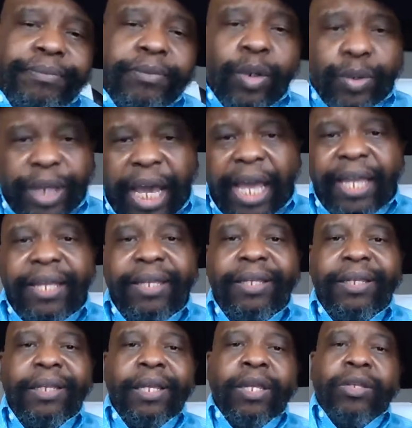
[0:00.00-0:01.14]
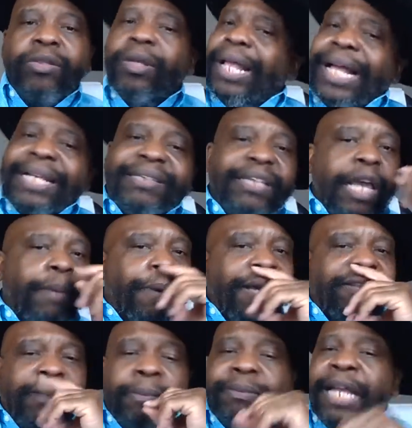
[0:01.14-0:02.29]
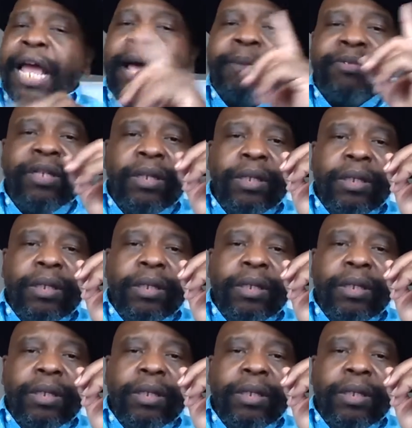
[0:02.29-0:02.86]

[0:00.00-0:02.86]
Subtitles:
Okay? So like I say, man, sometimes,